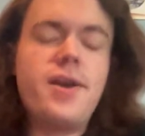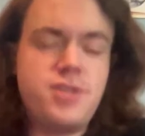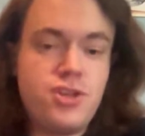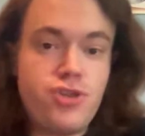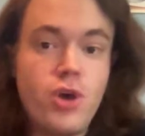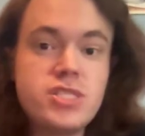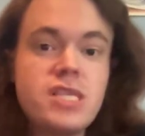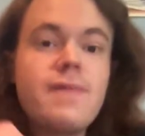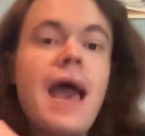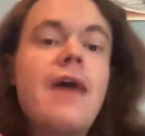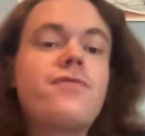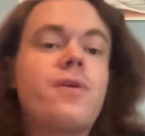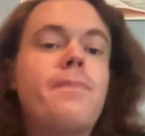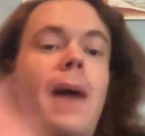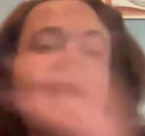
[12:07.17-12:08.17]
She throws them
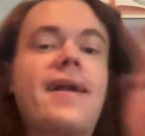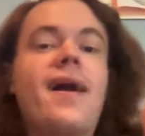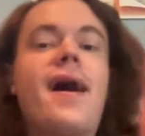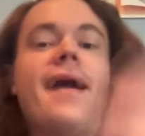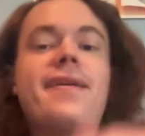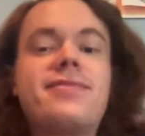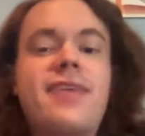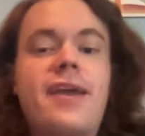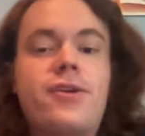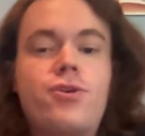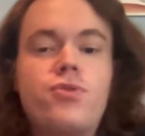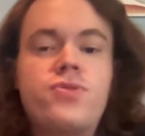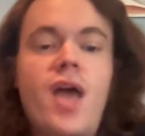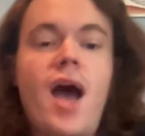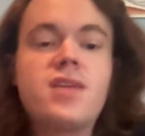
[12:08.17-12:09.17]
at Rebecca, I think,
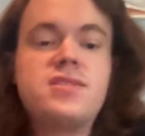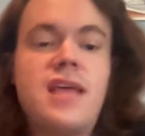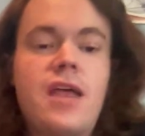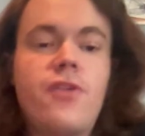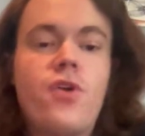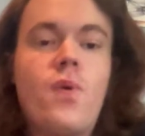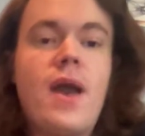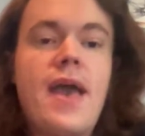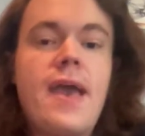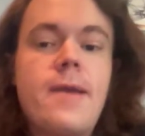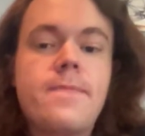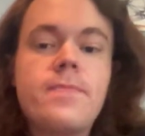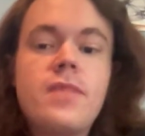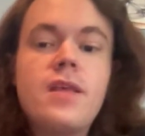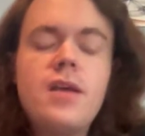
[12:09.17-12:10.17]
who dodges out of the
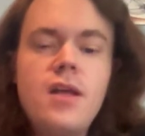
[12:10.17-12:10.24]
way.